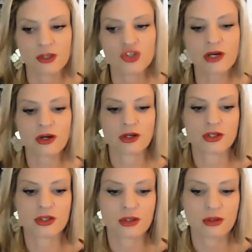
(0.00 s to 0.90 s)

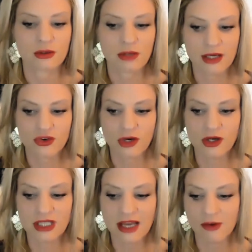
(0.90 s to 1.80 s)
Triggers. like
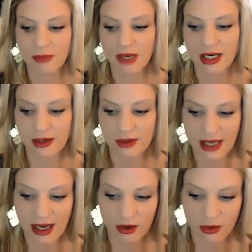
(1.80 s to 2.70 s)
triggers, everybody
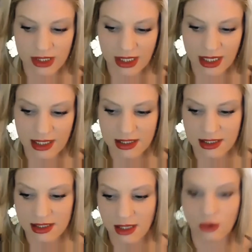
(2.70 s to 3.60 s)
nowadays,
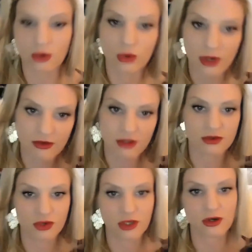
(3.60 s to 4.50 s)
it's like, oh, every
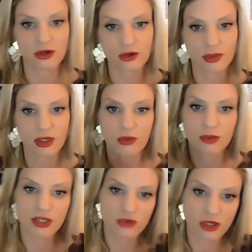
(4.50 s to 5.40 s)
trigger, we don't want
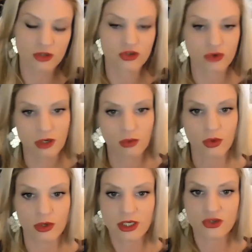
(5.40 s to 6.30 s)
to be triggered, trigger
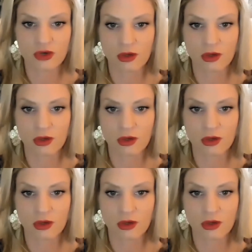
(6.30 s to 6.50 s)
warnings.